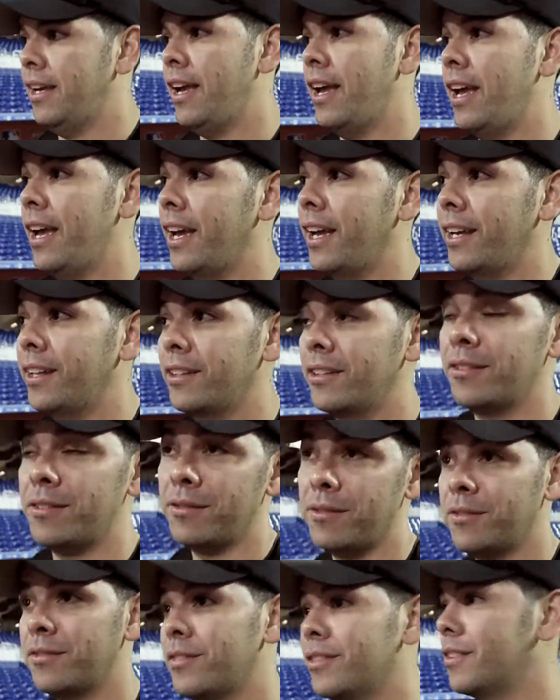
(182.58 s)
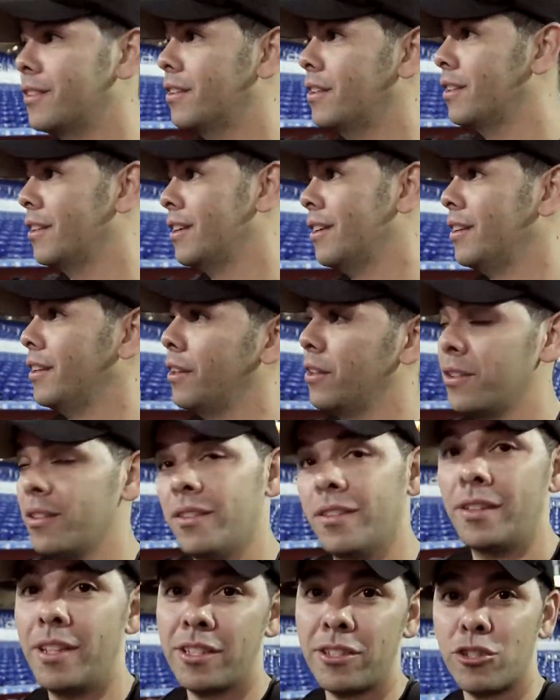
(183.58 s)
and
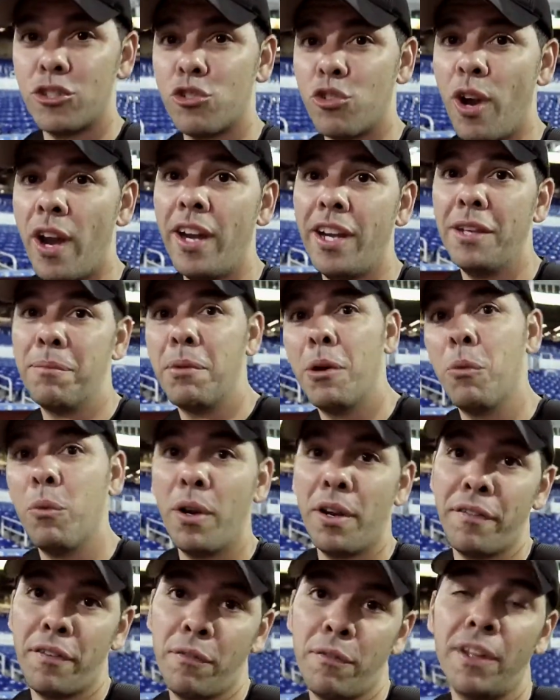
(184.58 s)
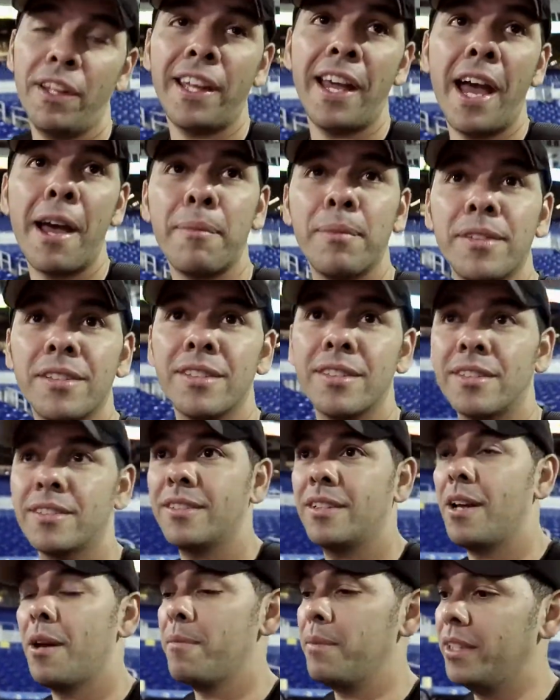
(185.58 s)
this is training, but what if it really happens?
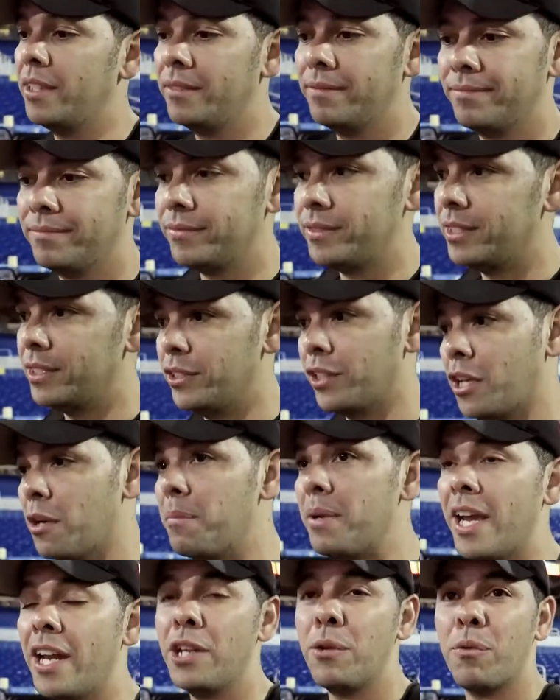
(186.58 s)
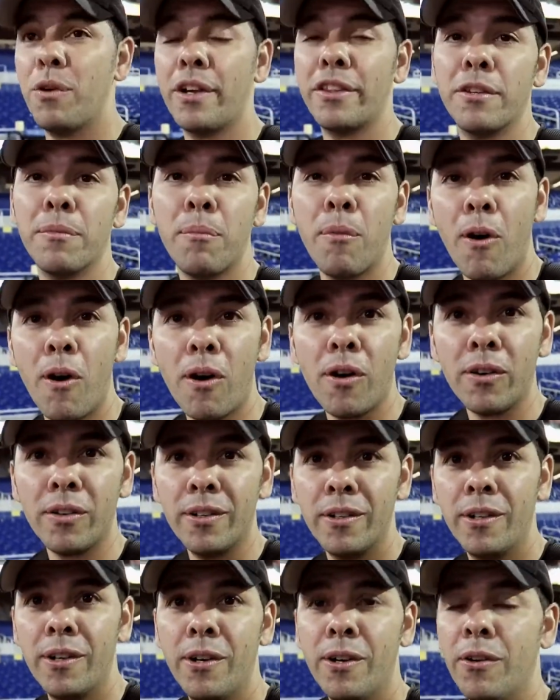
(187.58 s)
I mean, it could be anywhere, at the mall,
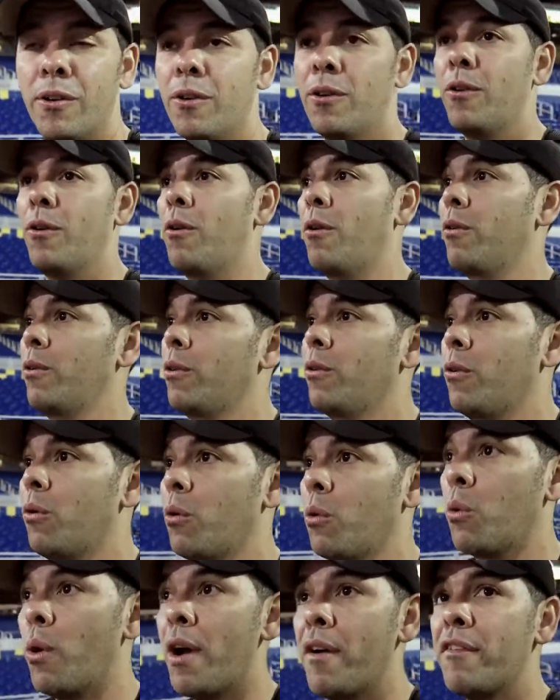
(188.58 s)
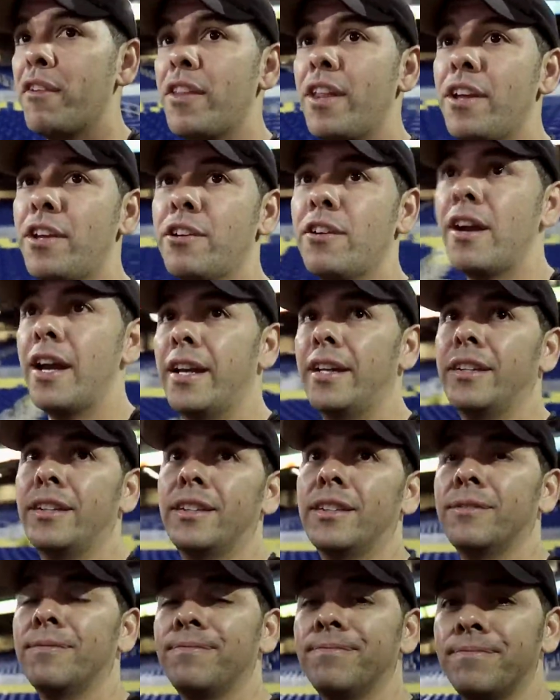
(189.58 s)
or wherever that you're at.
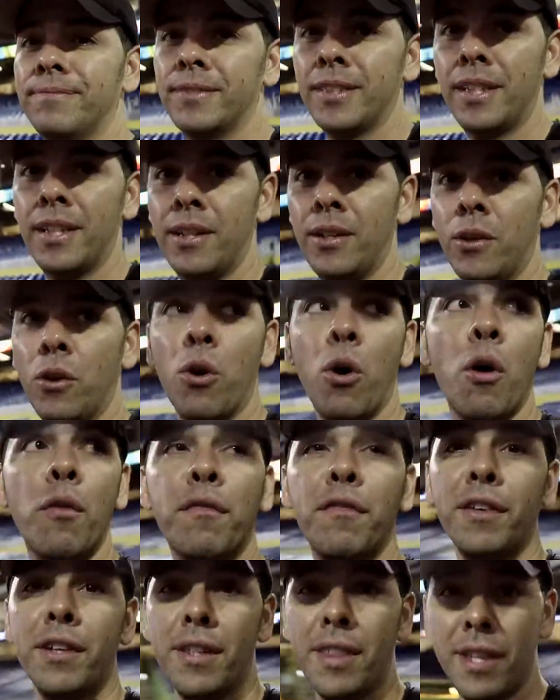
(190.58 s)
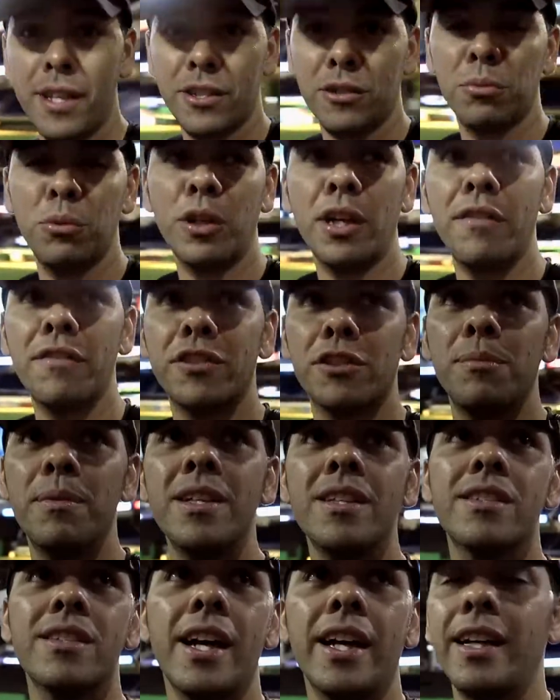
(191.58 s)
Hopefully this will give some
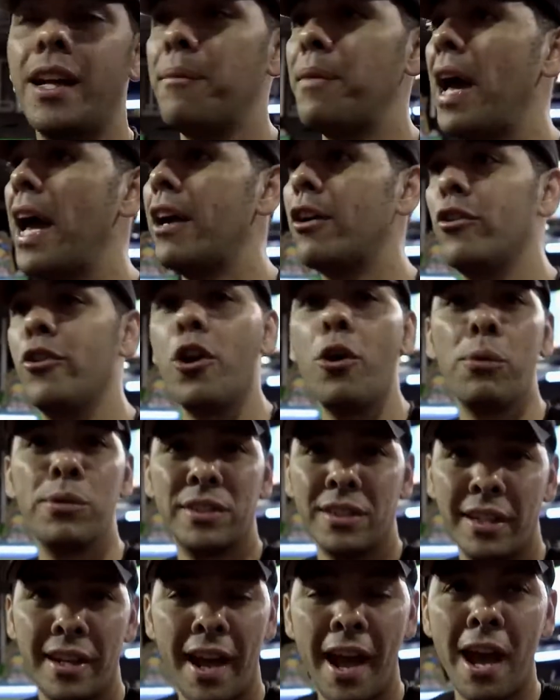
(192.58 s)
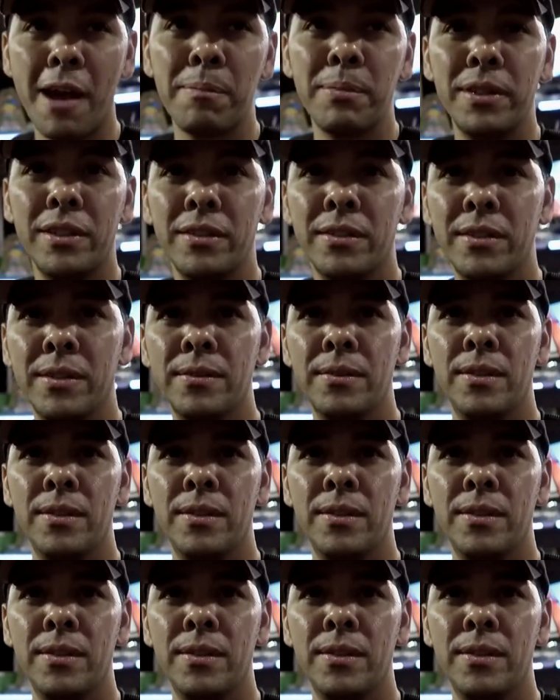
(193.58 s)
insight. I mean, I don't know what's gonna happen,